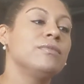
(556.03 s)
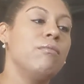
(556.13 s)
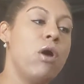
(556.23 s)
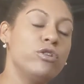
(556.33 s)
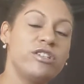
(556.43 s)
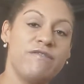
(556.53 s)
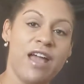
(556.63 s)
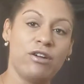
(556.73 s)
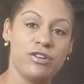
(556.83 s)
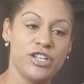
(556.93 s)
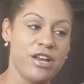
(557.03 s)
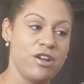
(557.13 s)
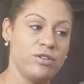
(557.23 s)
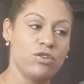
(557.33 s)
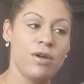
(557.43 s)
Most of that
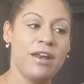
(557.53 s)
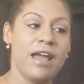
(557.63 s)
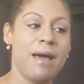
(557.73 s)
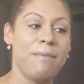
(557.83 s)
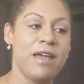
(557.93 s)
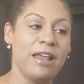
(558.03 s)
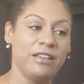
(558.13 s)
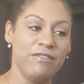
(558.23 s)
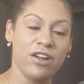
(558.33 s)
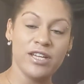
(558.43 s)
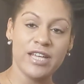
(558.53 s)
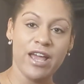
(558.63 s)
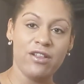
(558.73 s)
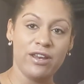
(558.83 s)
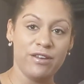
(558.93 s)
crescendo is going to happen at the very
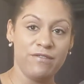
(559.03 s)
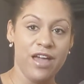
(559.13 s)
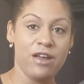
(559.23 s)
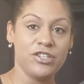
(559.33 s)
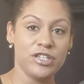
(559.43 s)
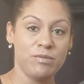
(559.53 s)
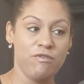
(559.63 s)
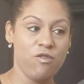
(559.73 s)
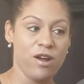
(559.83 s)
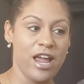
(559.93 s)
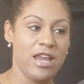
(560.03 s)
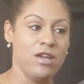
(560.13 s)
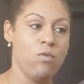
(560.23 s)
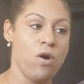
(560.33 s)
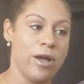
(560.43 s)
tail end of that, just before
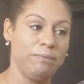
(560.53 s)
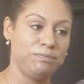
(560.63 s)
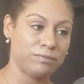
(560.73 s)
81.